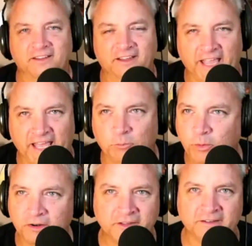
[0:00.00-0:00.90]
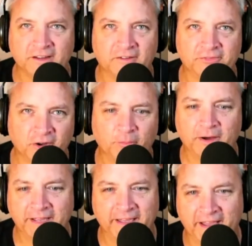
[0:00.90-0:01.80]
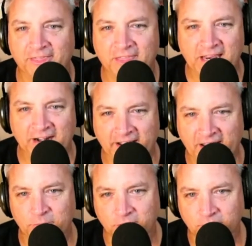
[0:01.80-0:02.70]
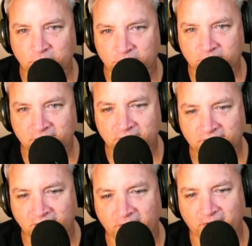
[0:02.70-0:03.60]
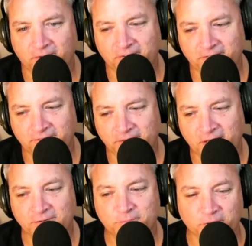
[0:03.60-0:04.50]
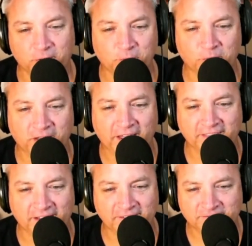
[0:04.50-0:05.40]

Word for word: And weirdly enough, nobody had that name used. So... That was pretty cool. I like that.